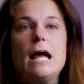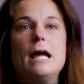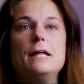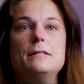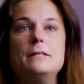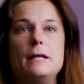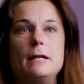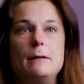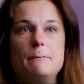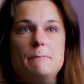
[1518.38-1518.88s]

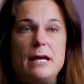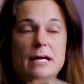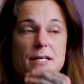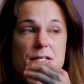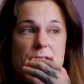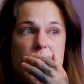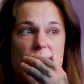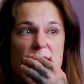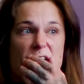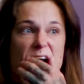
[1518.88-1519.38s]
And then it
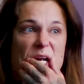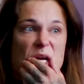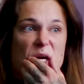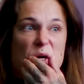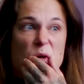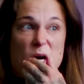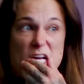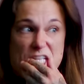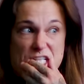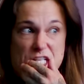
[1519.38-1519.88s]
makes you kind of
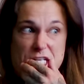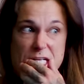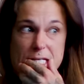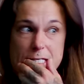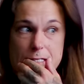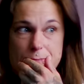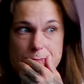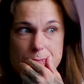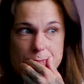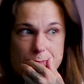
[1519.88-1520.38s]

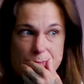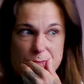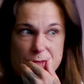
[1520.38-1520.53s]
question